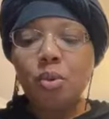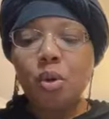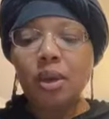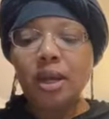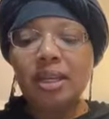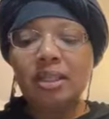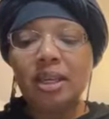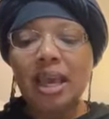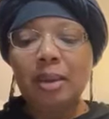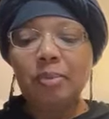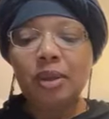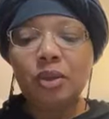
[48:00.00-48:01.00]
he broke it because he
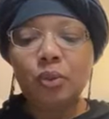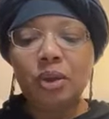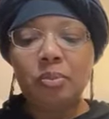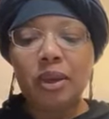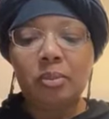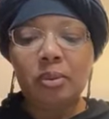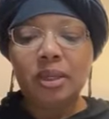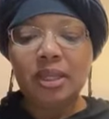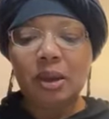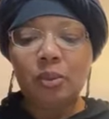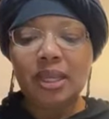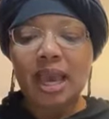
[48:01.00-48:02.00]
got pissed with the people
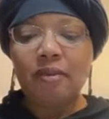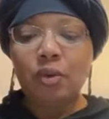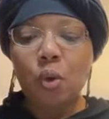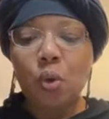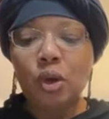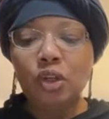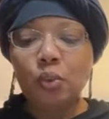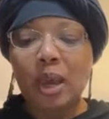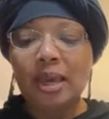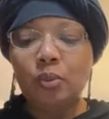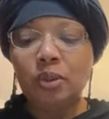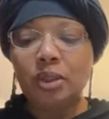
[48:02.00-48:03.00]
because they was having an orgy
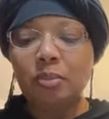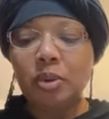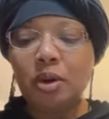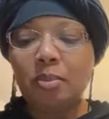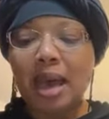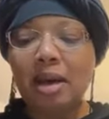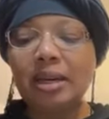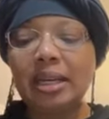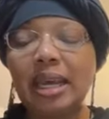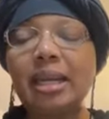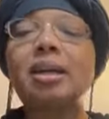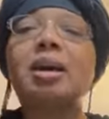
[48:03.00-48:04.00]
while he was up on the
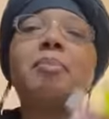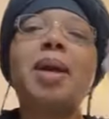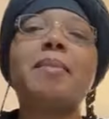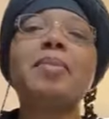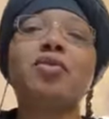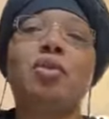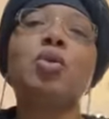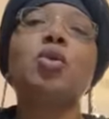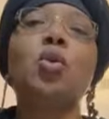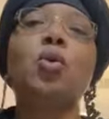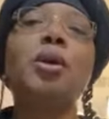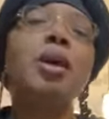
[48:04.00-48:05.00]
mountain getting the commandments from
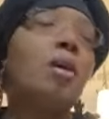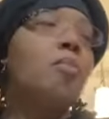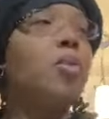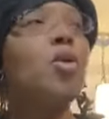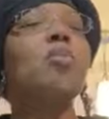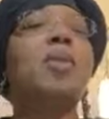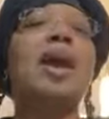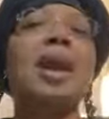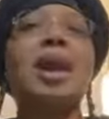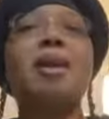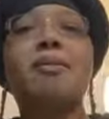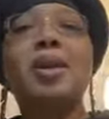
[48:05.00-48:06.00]
the Lord. Broke them in
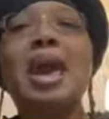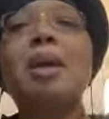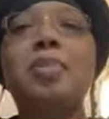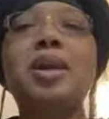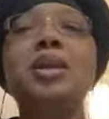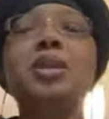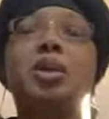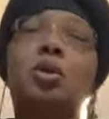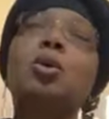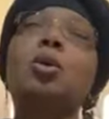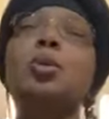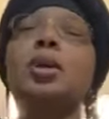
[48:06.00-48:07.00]
half, got pissed.
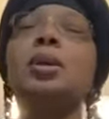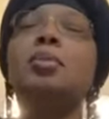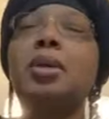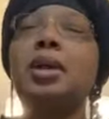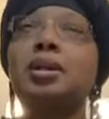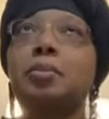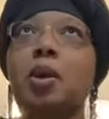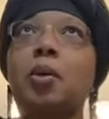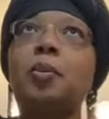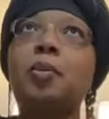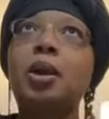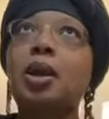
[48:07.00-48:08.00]
Lord, we need to make some
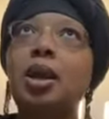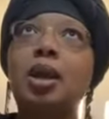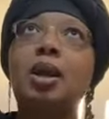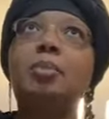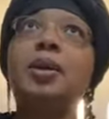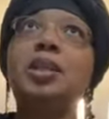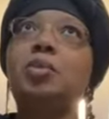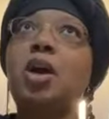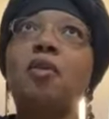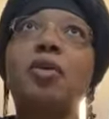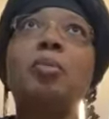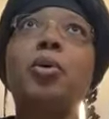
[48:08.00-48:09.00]
more. Yeah, they pissed
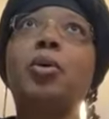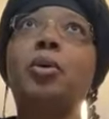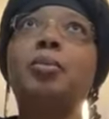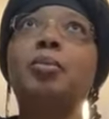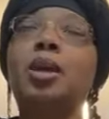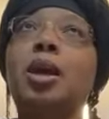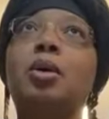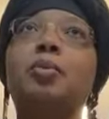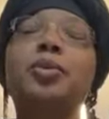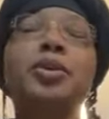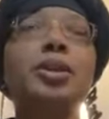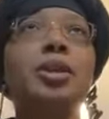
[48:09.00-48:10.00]
me off. I broke them.
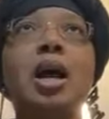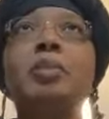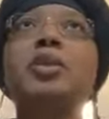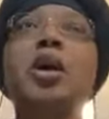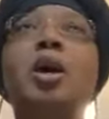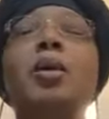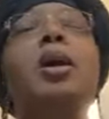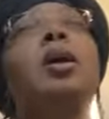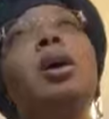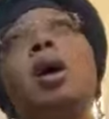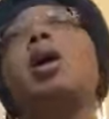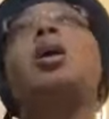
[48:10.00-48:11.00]
Yeah, just, I'm sorry.
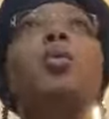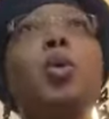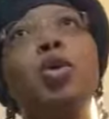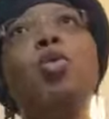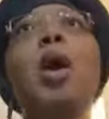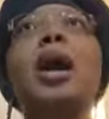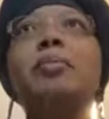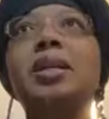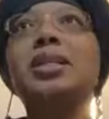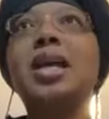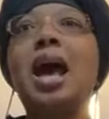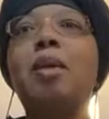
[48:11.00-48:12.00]
Well, you write
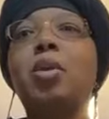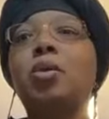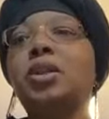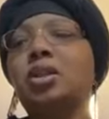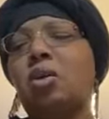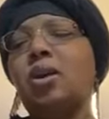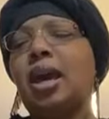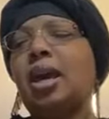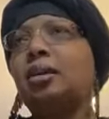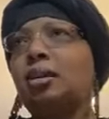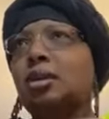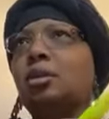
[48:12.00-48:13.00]
them this time, Moses.
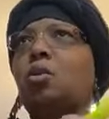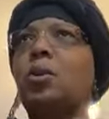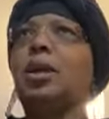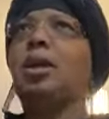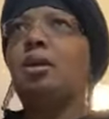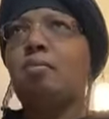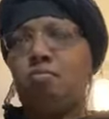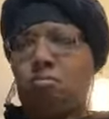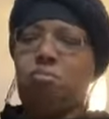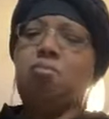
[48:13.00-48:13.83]
Okay, let's go again.